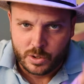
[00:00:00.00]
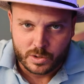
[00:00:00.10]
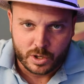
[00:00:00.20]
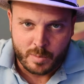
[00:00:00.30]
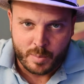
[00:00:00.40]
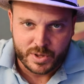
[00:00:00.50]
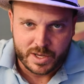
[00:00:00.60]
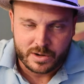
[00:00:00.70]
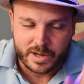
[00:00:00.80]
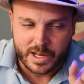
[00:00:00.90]
You can look him up on
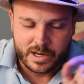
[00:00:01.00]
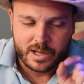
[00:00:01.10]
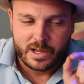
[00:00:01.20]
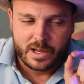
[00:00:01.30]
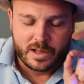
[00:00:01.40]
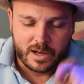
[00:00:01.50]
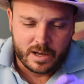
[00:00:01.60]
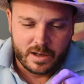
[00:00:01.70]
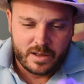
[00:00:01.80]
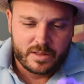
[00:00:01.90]
the internet.
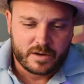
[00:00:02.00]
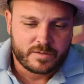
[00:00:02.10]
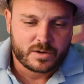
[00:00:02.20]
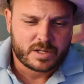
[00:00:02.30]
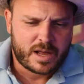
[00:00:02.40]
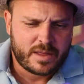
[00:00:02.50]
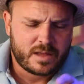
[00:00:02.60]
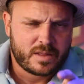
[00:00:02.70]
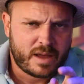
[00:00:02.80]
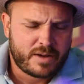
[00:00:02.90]
Uh, their first, I
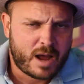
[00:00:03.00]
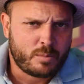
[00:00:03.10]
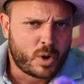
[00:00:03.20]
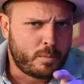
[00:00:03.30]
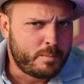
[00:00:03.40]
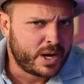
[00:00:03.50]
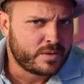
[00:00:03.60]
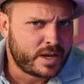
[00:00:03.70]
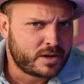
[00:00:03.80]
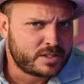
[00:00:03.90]
think they have an album called
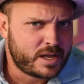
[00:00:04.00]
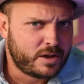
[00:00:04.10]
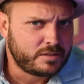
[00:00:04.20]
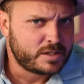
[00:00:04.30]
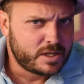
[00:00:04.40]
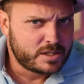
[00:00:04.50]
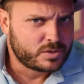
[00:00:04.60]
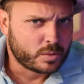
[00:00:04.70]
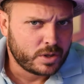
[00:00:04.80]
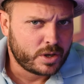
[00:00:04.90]
Bigger Than Ourselves.
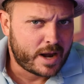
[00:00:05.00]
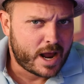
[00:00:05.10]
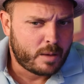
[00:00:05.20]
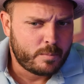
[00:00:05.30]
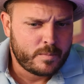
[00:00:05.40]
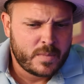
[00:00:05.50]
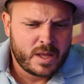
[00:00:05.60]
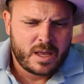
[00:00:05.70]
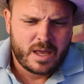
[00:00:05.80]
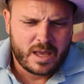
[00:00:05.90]
It's a really good album,
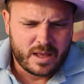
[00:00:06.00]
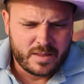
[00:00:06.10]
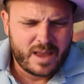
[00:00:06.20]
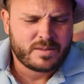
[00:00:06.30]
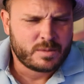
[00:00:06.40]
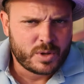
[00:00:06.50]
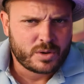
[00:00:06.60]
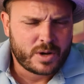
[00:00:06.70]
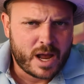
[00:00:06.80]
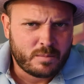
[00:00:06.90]
and they have some other
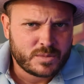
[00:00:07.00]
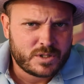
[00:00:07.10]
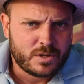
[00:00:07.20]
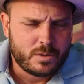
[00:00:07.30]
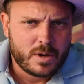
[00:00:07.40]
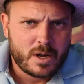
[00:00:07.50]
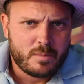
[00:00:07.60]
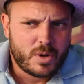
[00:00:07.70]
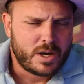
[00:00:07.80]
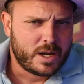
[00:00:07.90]
good albums too.
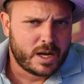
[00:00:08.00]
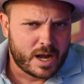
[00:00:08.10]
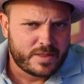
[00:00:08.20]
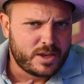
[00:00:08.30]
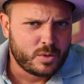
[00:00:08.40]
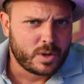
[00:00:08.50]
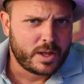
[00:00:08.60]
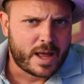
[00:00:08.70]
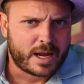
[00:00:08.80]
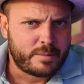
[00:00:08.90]
But uh, I think you really
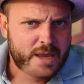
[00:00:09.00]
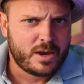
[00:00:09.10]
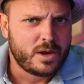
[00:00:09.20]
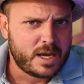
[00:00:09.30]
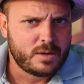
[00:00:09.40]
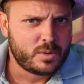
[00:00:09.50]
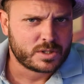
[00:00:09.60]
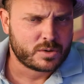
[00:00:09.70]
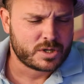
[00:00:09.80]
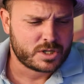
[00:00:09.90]
like him. He he was
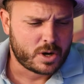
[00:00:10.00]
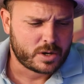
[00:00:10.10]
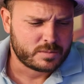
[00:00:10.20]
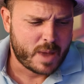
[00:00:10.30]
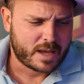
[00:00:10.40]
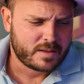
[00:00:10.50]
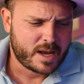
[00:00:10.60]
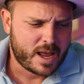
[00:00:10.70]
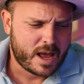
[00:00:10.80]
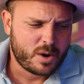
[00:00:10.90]
a Christian artist back in the
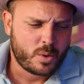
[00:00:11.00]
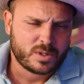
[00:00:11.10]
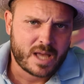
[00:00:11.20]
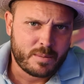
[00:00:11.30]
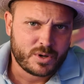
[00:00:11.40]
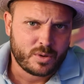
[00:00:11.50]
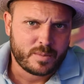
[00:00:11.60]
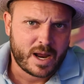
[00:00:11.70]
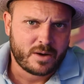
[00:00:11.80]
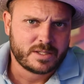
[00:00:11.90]
day. I don't know what's happened to him
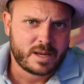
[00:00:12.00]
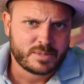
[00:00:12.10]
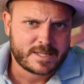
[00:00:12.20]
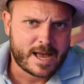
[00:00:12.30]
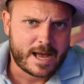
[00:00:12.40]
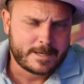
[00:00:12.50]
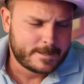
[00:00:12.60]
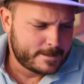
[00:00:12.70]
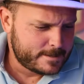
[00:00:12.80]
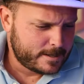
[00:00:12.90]
now. His name's Scott.
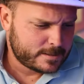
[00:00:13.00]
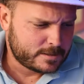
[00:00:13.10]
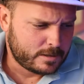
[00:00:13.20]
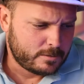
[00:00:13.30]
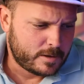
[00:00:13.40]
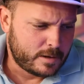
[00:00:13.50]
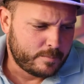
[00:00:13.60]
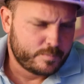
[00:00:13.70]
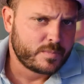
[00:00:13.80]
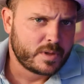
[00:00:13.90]
So
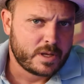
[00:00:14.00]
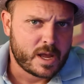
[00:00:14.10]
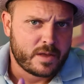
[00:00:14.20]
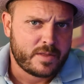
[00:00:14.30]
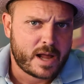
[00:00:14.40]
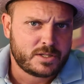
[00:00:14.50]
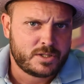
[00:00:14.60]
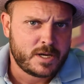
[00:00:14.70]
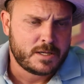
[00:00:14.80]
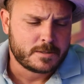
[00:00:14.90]
um, yeah, that's
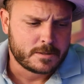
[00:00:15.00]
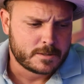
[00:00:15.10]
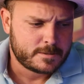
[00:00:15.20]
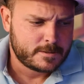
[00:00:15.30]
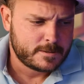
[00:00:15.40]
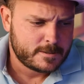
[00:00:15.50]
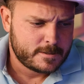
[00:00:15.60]
Jesus.